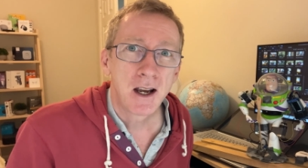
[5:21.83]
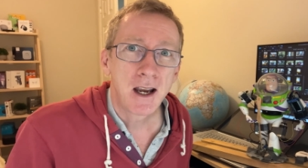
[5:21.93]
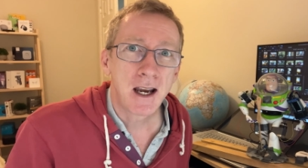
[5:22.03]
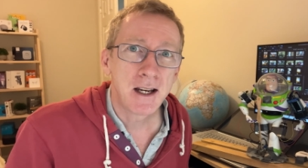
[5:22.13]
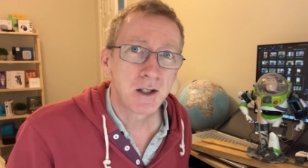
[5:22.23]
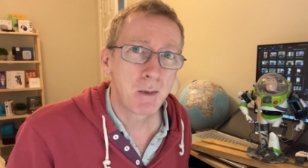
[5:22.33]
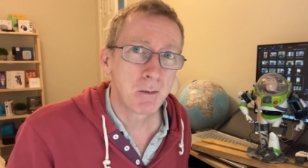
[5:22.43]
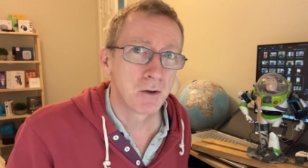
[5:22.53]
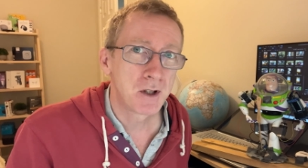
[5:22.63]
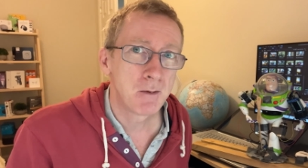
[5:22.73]
it is a bit
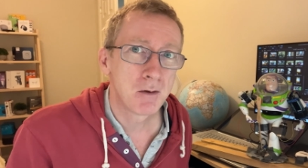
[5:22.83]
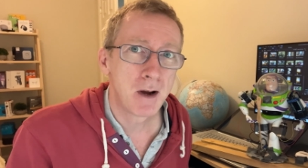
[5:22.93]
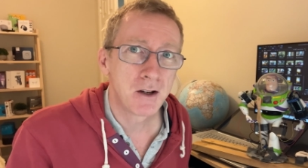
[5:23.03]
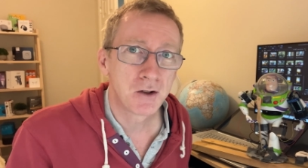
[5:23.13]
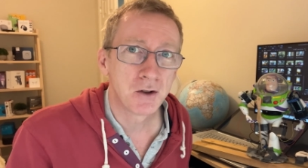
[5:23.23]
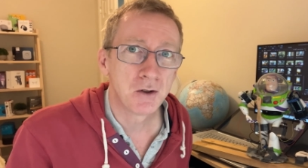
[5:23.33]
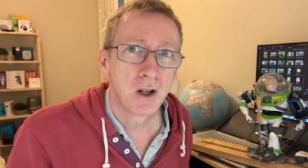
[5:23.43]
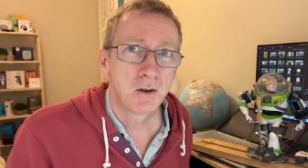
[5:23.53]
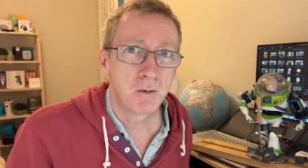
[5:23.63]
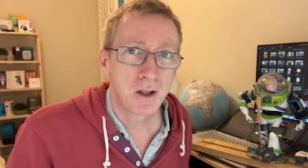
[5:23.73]
more temperamental
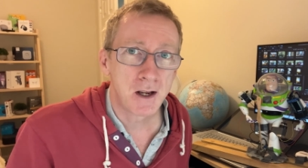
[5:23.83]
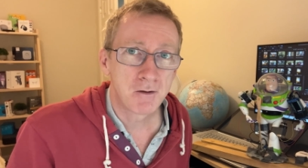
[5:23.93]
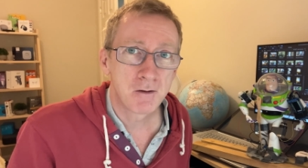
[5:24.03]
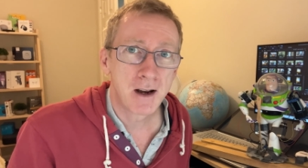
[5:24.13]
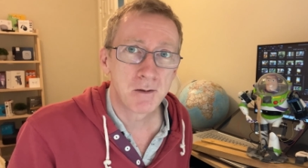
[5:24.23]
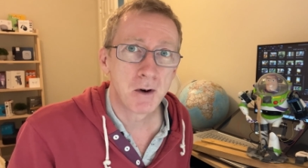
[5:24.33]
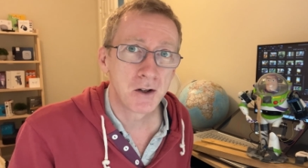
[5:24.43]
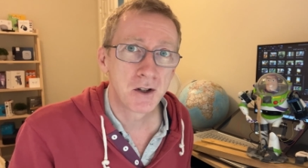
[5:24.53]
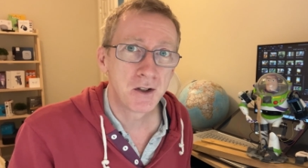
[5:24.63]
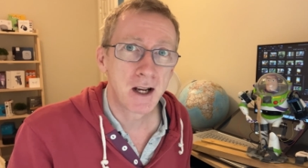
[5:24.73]
with the infrared
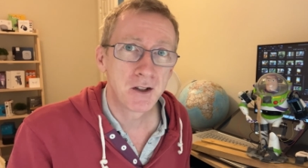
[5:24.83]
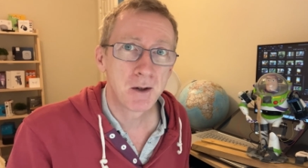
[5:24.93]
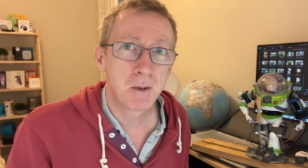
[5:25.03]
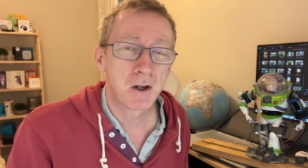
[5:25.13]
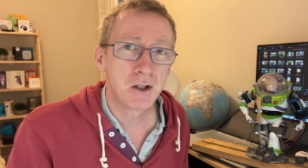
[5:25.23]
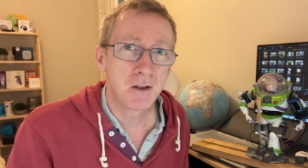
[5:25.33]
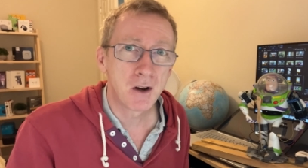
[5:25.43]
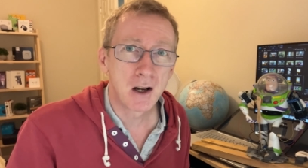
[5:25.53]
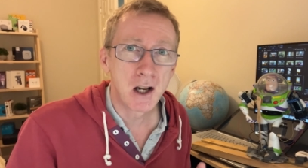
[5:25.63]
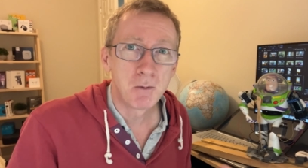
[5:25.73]
motion sensor, because you've
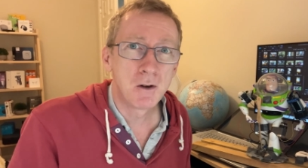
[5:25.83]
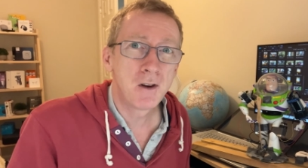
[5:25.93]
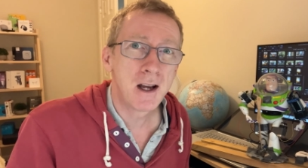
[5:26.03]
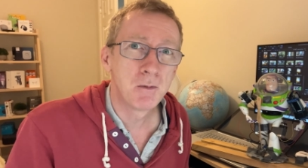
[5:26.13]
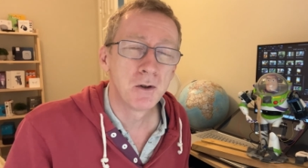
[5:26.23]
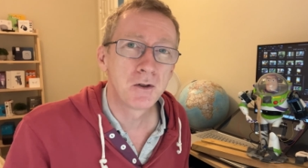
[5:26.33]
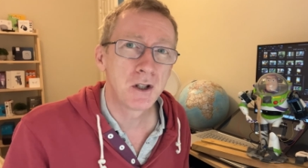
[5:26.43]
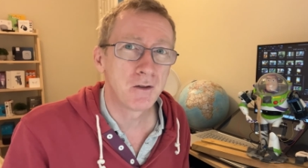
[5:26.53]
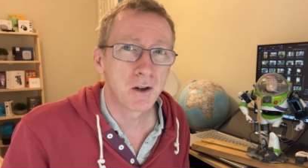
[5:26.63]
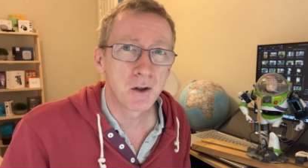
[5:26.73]
got a lot more variables.
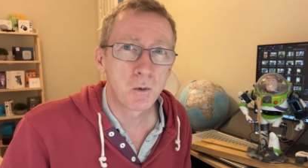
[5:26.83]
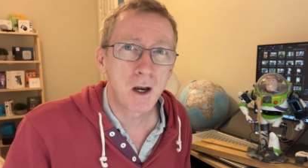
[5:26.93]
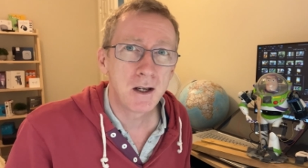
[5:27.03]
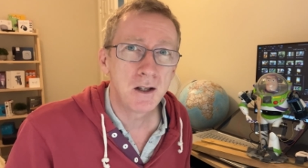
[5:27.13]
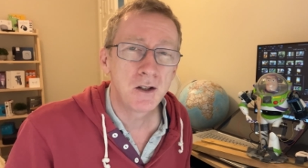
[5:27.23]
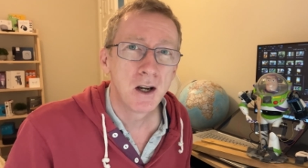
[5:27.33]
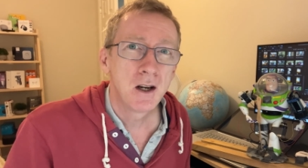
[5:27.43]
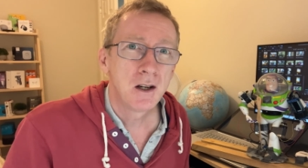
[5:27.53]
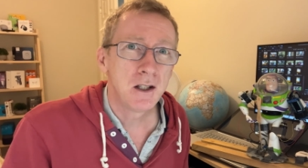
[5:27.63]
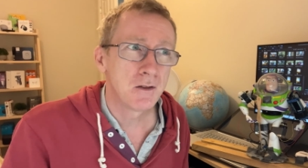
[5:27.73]
You've got the wind,
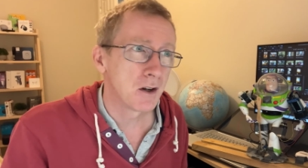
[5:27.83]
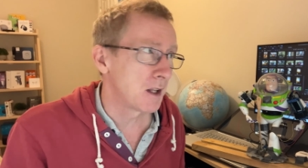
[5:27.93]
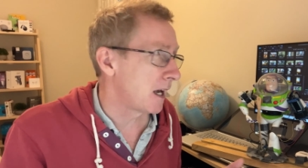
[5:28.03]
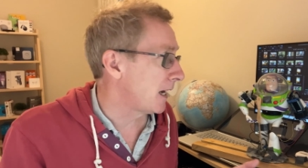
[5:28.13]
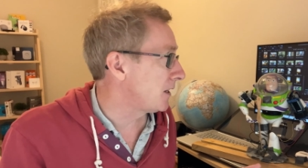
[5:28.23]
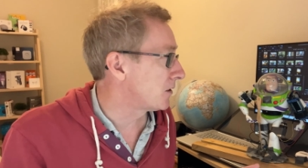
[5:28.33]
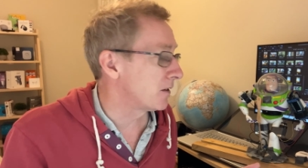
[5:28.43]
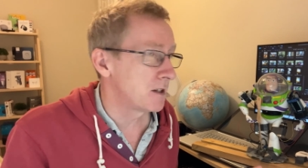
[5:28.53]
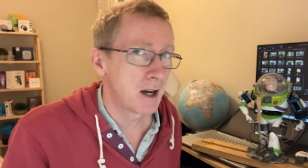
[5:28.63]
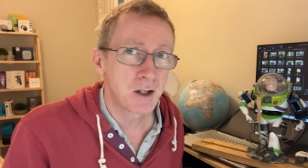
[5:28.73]
you've got the heat of
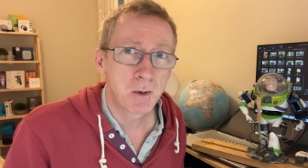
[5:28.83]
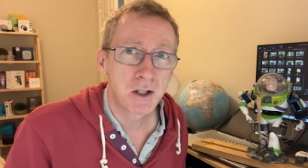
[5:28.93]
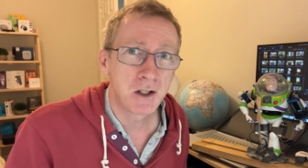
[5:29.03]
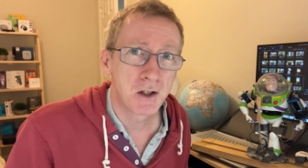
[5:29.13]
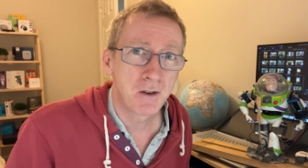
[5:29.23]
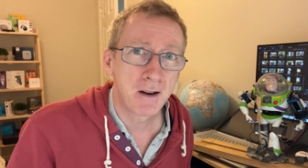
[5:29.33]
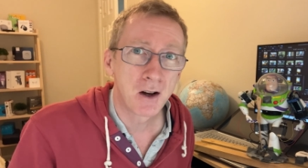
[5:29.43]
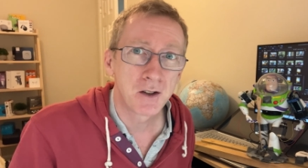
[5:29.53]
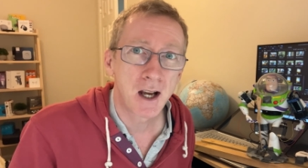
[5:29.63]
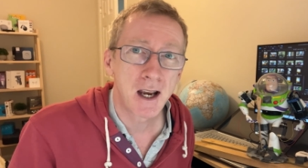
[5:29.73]
the day, especially it's a very
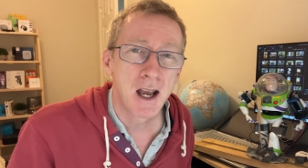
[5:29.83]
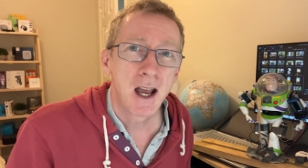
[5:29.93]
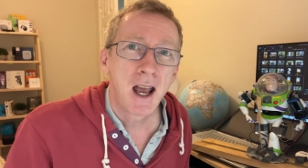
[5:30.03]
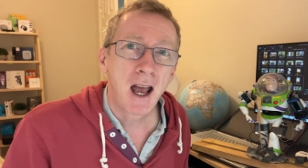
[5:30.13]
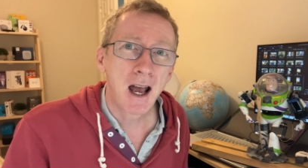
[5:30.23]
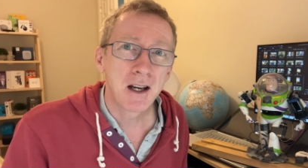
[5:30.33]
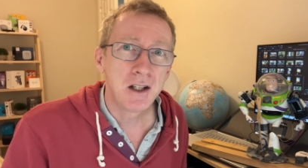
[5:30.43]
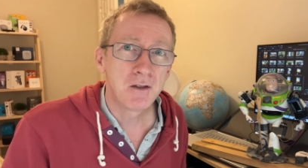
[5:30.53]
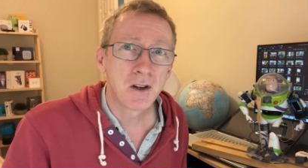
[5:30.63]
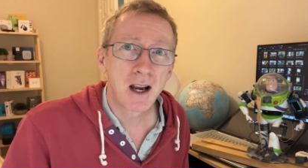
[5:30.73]
hot day,
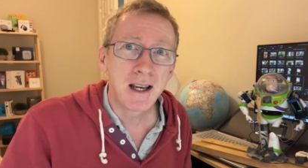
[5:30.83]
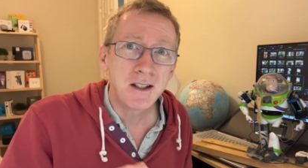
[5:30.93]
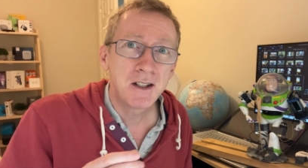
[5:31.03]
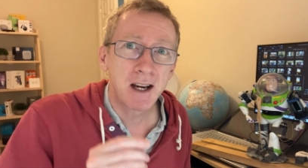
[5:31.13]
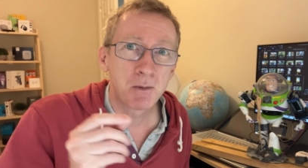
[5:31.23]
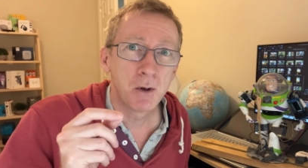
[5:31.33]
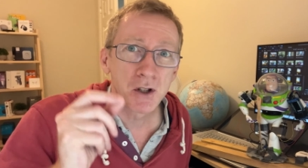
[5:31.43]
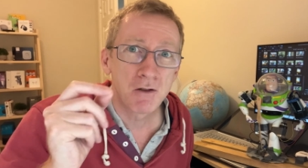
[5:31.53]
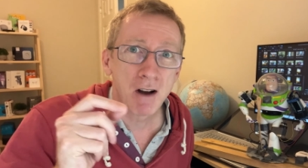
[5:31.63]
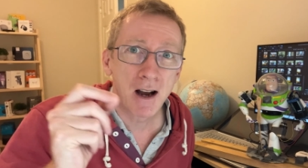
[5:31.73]
and you've got insects
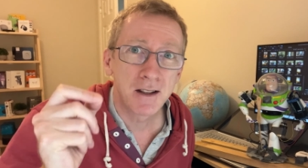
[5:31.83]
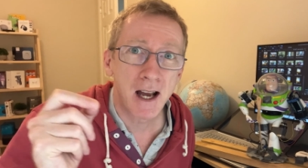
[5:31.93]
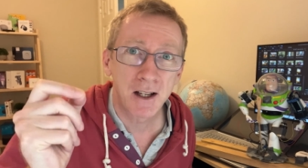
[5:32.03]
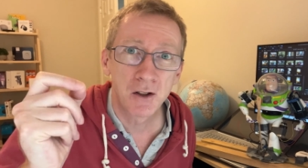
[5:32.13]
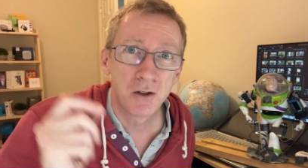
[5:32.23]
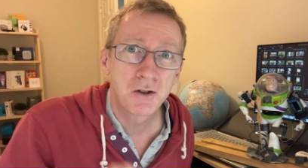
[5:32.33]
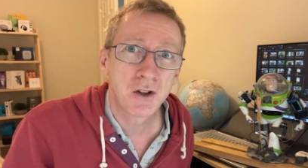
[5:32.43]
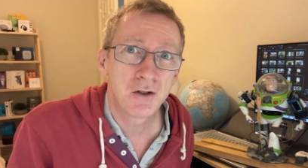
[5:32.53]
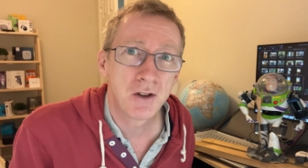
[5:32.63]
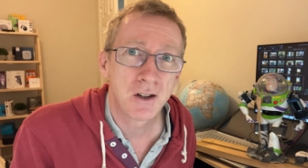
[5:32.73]
buzzing around. That can
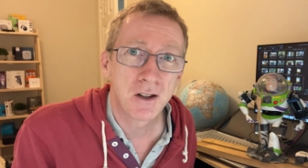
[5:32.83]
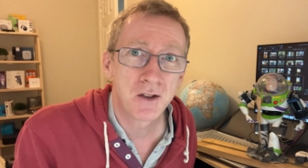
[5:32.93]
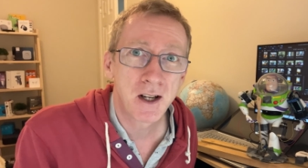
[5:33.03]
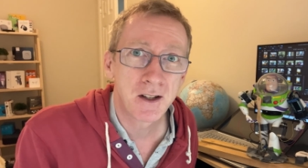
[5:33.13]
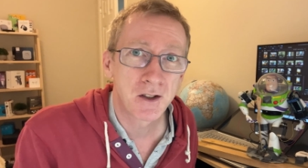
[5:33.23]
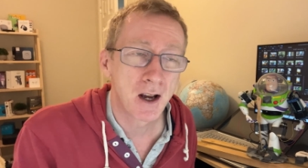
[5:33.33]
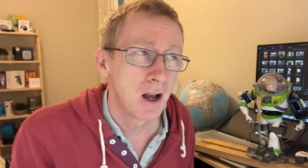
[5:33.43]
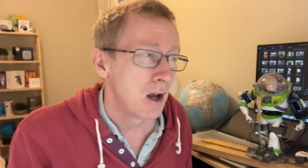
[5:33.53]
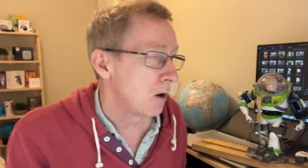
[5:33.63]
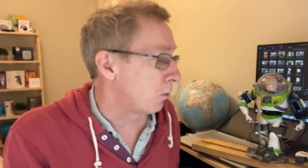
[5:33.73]
also trigger the sensor.
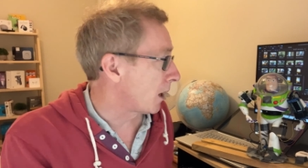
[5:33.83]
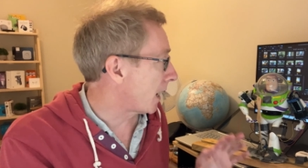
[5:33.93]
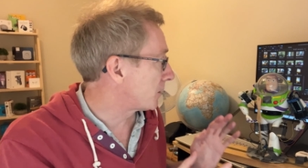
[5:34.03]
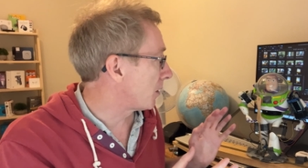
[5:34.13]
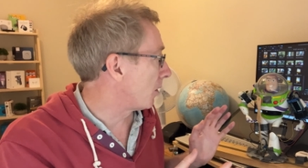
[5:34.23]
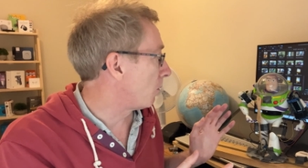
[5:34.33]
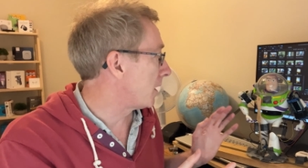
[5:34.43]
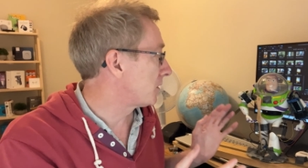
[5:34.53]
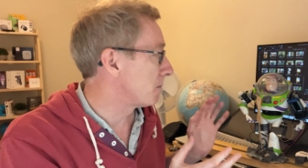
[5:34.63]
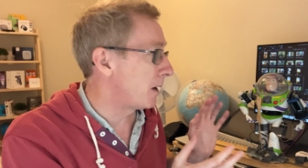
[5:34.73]

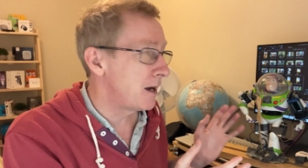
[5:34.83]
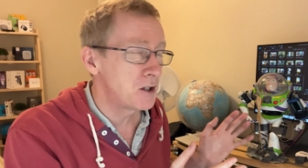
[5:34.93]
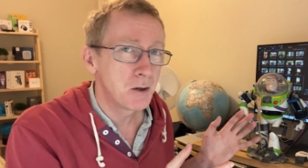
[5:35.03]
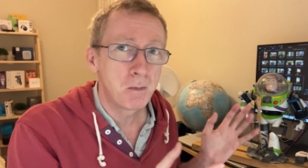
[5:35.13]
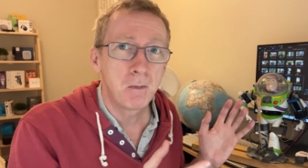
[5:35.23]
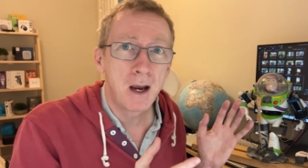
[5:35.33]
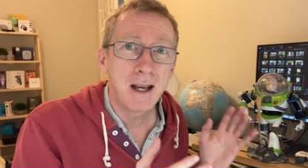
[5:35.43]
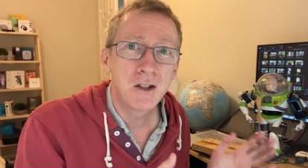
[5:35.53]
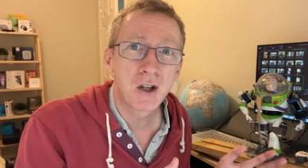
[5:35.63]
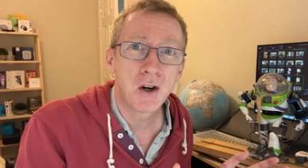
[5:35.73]
Whereas compared to
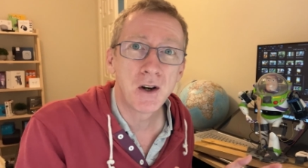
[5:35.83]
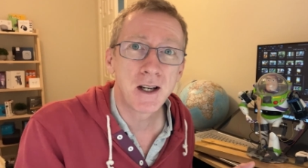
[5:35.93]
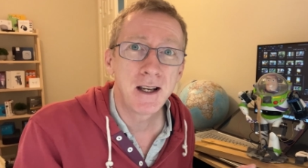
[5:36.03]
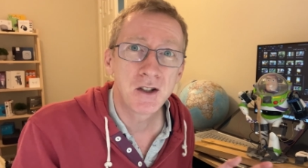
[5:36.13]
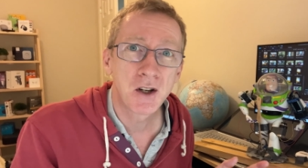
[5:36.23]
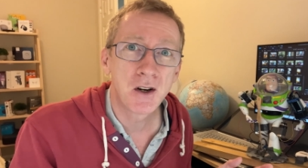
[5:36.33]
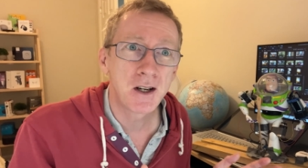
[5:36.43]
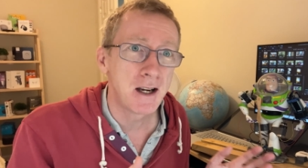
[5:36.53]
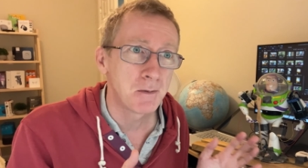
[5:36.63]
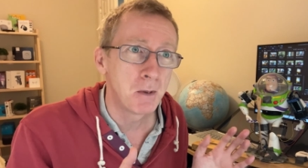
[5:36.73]
inside
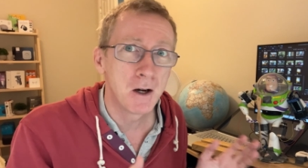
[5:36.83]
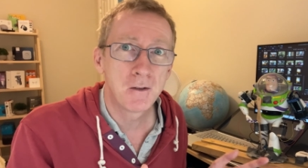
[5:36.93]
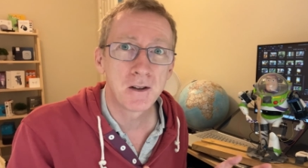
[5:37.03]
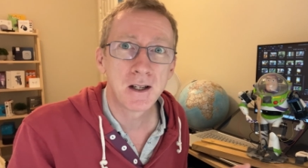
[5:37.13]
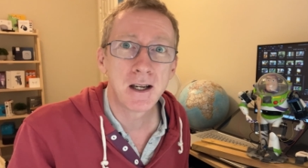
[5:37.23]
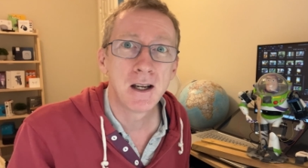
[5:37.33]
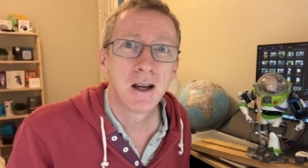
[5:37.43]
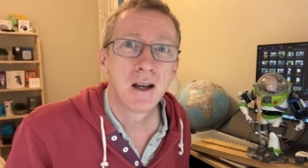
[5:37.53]
is perfectly